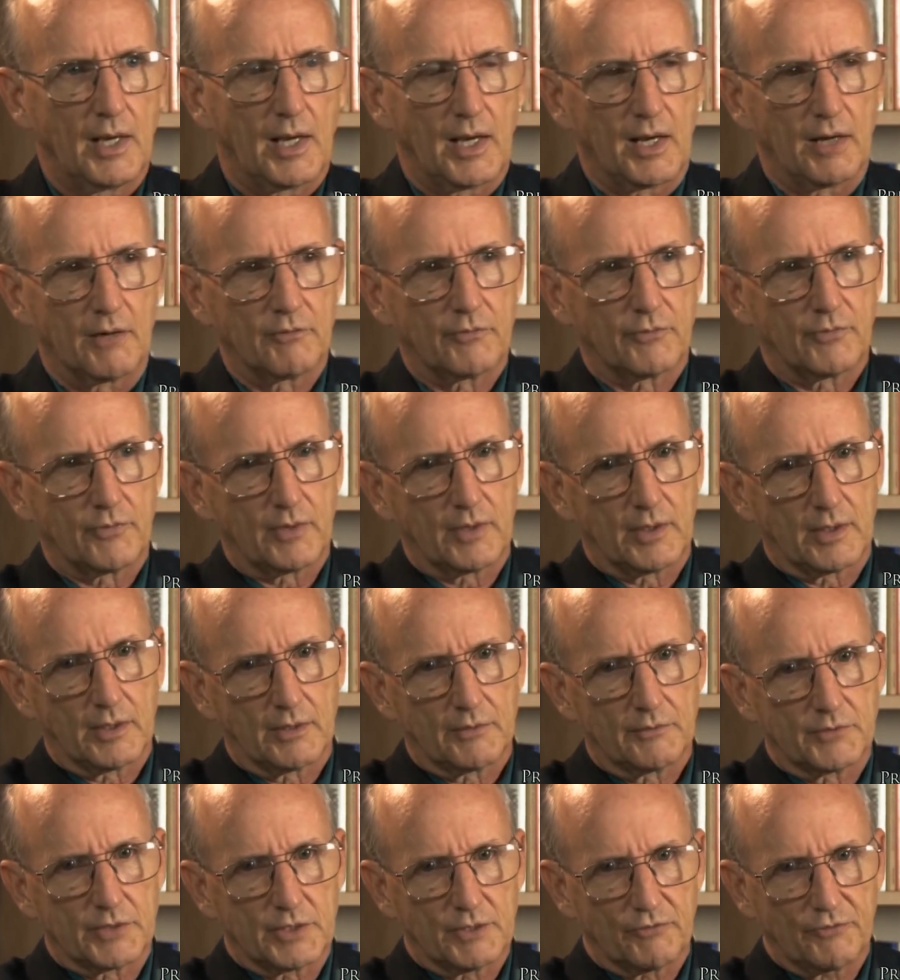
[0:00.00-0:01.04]

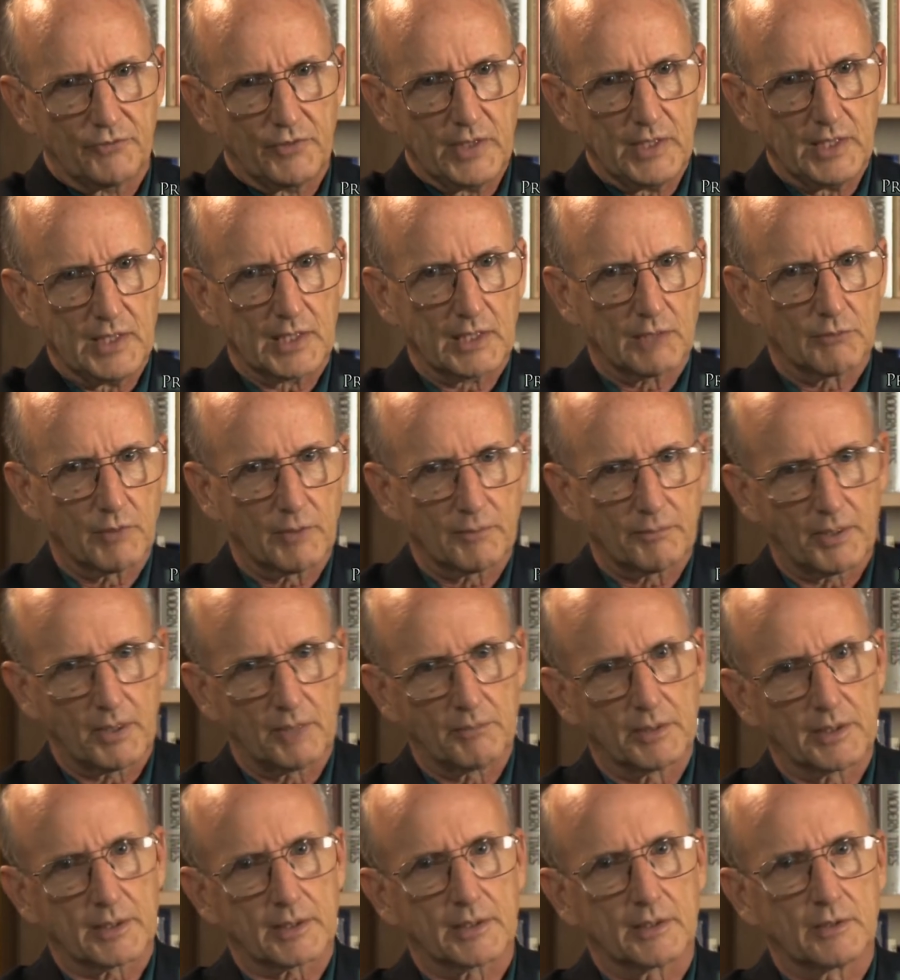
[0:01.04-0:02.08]
of defeating a
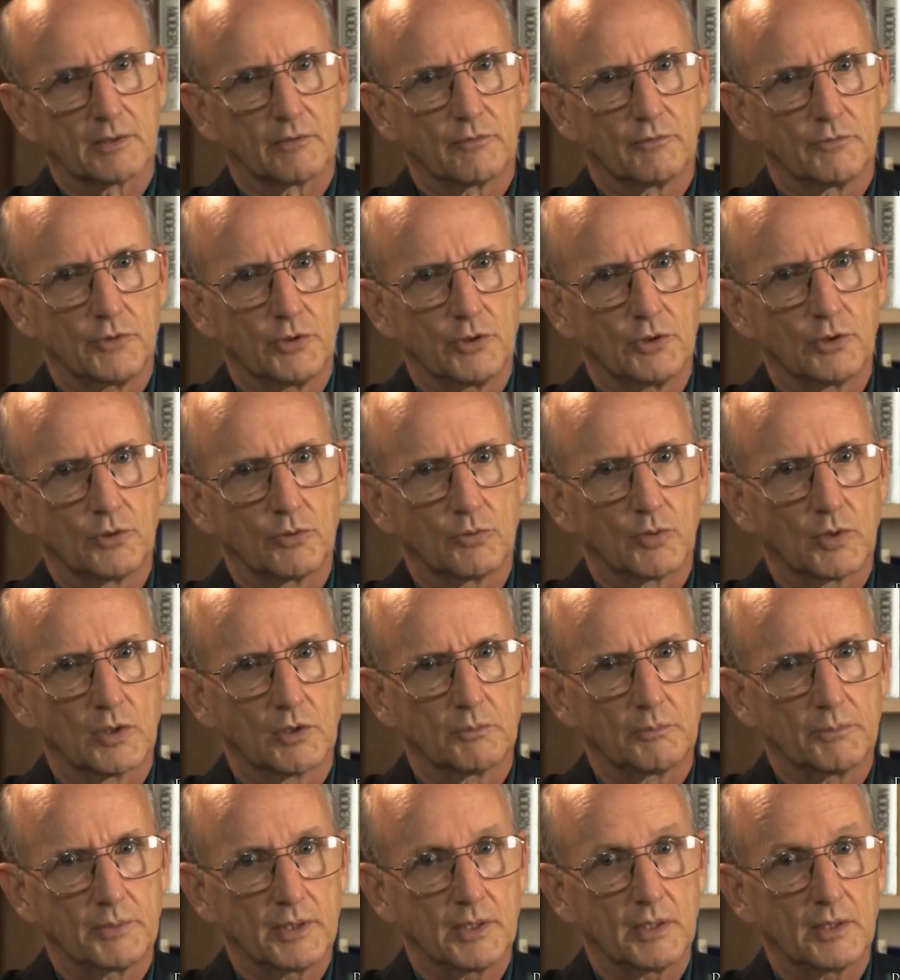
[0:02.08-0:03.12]
Republican view, will
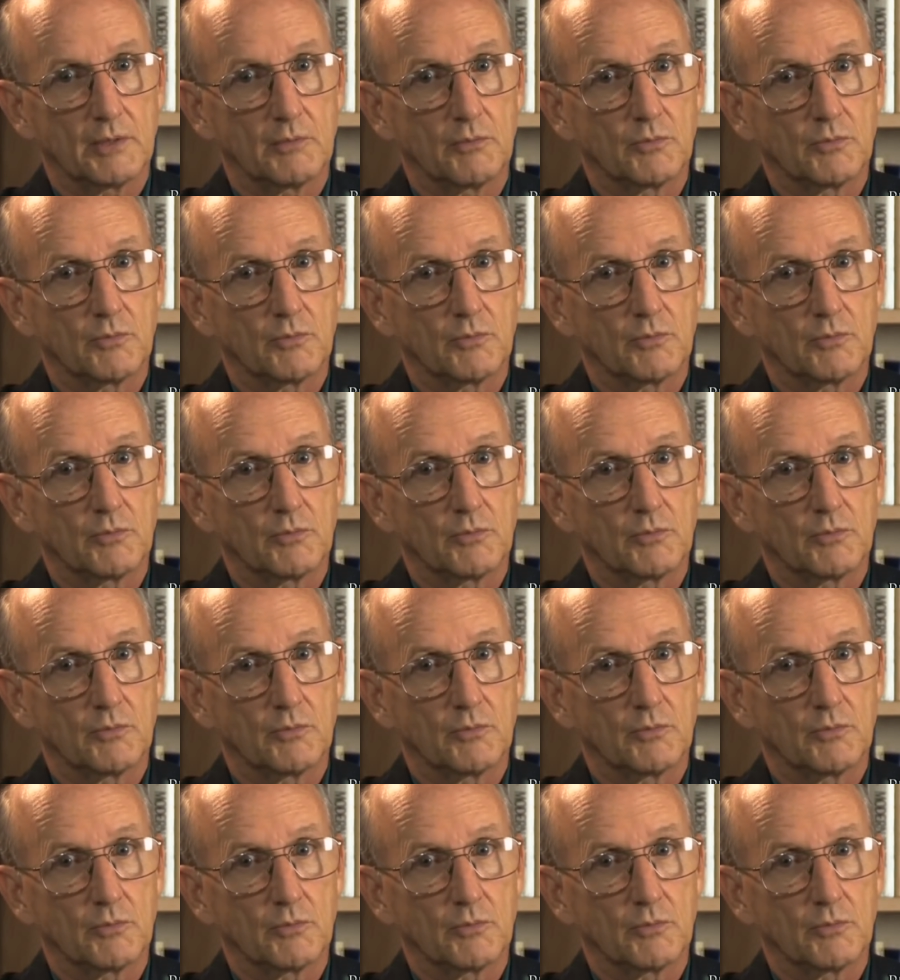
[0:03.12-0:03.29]
be